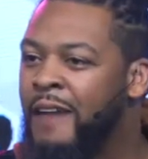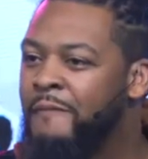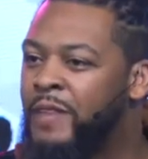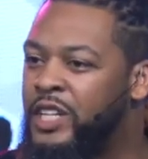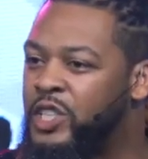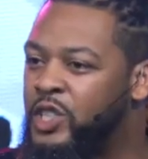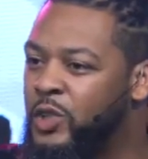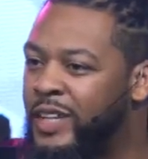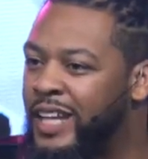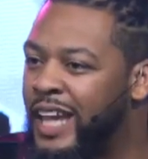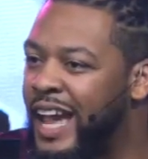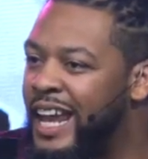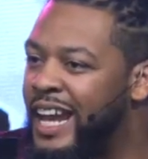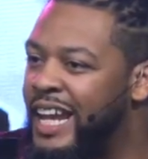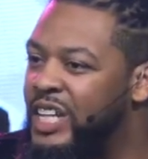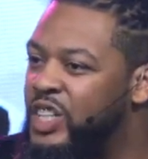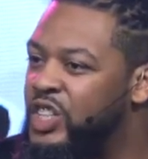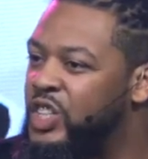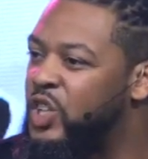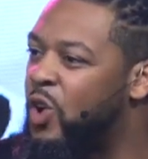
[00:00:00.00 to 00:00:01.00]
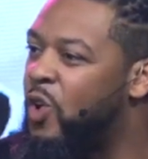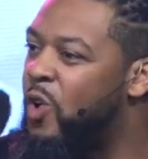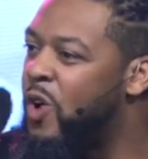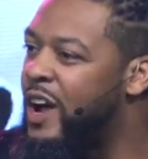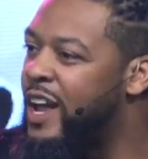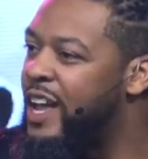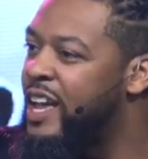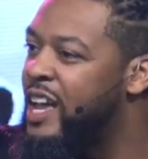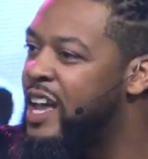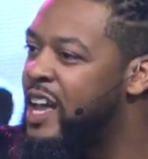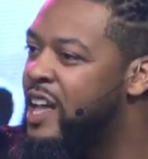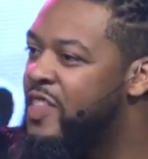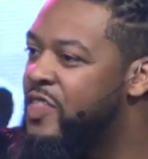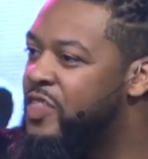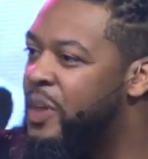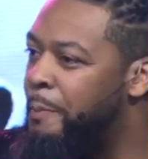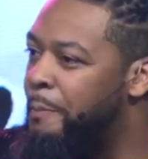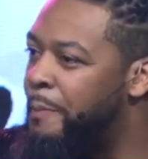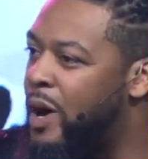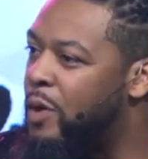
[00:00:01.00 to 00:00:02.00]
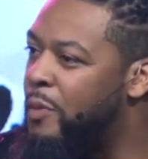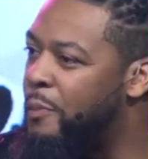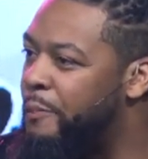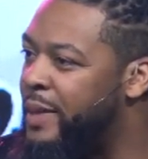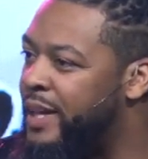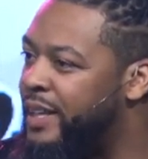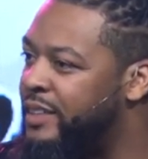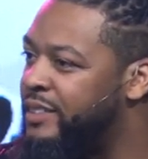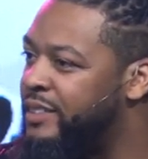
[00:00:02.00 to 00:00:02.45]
that you can't enjoy the moment.